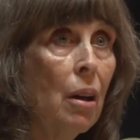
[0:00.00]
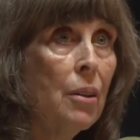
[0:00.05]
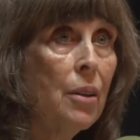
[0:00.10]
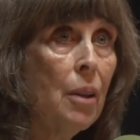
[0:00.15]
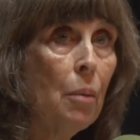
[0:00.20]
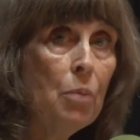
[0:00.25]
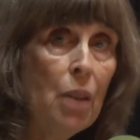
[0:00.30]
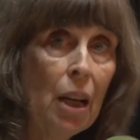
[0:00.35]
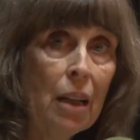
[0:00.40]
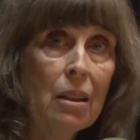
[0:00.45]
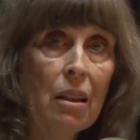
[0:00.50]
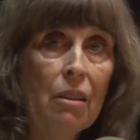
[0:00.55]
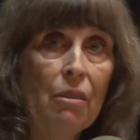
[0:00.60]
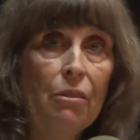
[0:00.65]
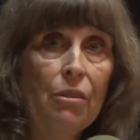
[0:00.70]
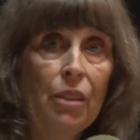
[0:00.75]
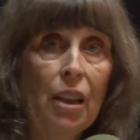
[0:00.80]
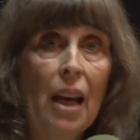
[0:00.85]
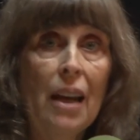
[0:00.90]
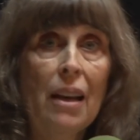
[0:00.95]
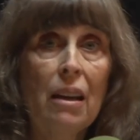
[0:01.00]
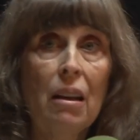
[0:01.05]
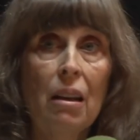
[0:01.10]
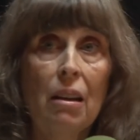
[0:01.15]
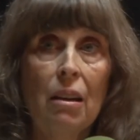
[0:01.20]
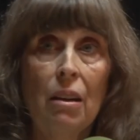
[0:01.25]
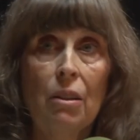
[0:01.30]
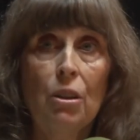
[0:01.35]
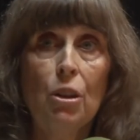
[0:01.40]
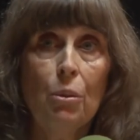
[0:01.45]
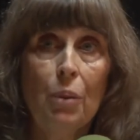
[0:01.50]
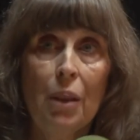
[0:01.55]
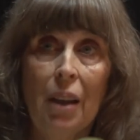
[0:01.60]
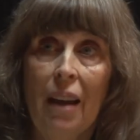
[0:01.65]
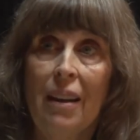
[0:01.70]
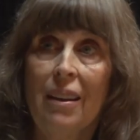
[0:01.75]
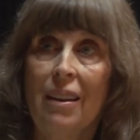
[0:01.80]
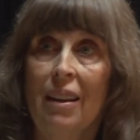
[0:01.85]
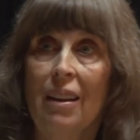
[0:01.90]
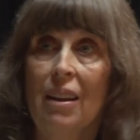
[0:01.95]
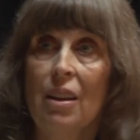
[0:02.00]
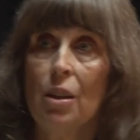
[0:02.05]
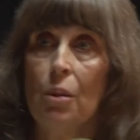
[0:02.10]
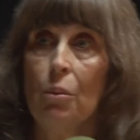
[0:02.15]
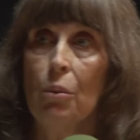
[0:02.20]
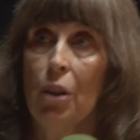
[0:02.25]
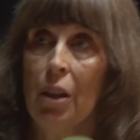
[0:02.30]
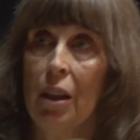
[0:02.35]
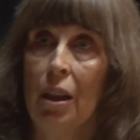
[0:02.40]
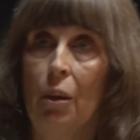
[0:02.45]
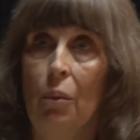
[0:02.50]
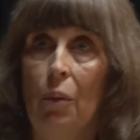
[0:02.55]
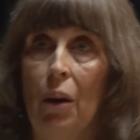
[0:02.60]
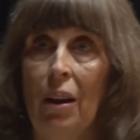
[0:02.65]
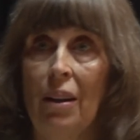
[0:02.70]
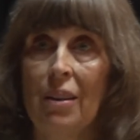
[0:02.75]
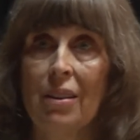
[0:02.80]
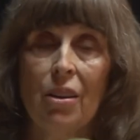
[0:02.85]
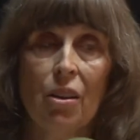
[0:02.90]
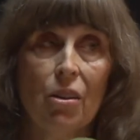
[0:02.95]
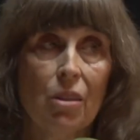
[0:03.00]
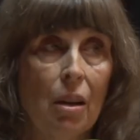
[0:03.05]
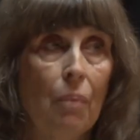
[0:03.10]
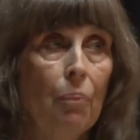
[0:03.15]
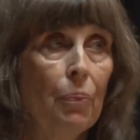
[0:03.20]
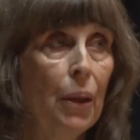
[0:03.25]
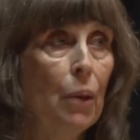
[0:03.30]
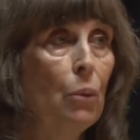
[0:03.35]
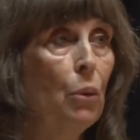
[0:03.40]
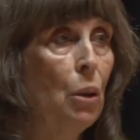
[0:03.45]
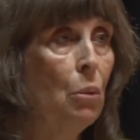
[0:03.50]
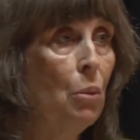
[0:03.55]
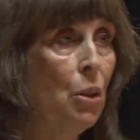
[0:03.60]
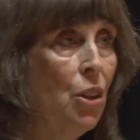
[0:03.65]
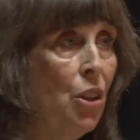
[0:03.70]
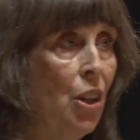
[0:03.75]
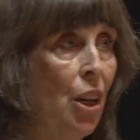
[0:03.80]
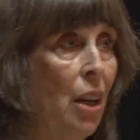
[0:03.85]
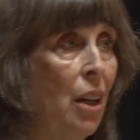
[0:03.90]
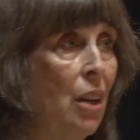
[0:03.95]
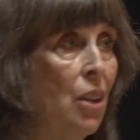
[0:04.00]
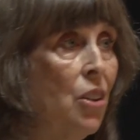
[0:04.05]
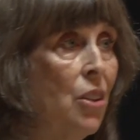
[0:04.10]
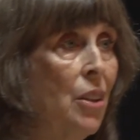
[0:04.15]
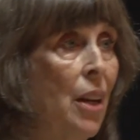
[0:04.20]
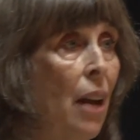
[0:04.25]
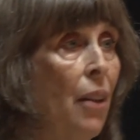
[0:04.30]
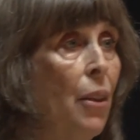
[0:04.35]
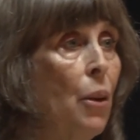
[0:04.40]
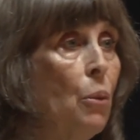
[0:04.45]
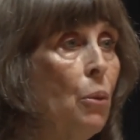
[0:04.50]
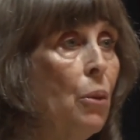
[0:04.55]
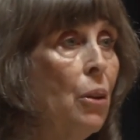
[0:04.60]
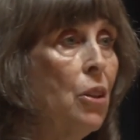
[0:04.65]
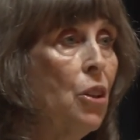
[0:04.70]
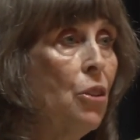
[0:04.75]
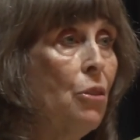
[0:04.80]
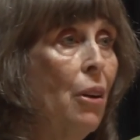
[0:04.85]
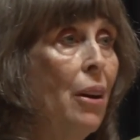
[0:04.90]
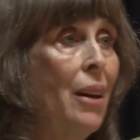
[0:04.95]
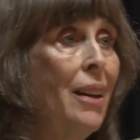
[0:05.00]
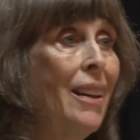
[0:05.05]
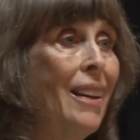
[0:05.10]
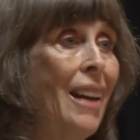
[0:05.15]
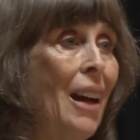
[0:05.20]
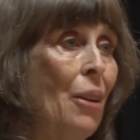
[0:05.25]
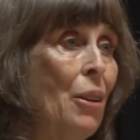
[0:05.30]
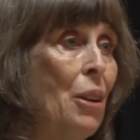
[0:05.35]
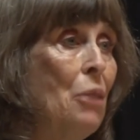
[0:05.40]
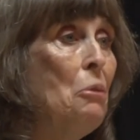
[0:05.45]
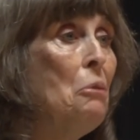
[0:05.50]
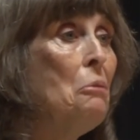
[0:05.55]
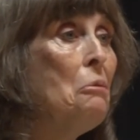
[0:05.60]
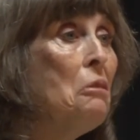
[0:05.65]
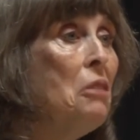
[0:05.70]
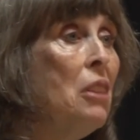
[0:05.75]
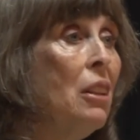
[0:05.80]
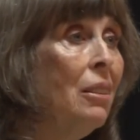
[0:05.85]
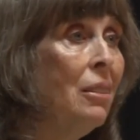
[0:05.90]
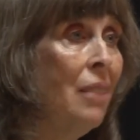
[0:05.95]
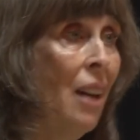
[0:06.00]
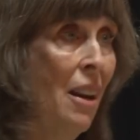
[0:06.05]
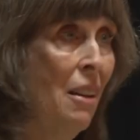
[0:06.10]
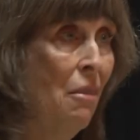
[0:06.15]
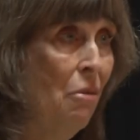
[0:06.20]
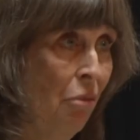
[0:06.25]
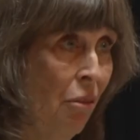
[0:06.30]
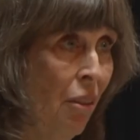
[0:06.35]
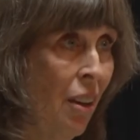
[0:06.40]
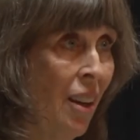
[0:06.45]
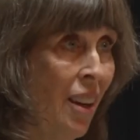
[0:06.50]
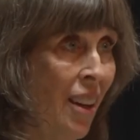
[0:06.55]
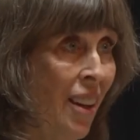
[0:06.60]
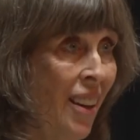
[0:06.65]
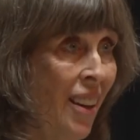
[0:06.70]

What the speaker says: subjective, like do we like it, is it working well, is there something we would change now that we're trying it out in real life,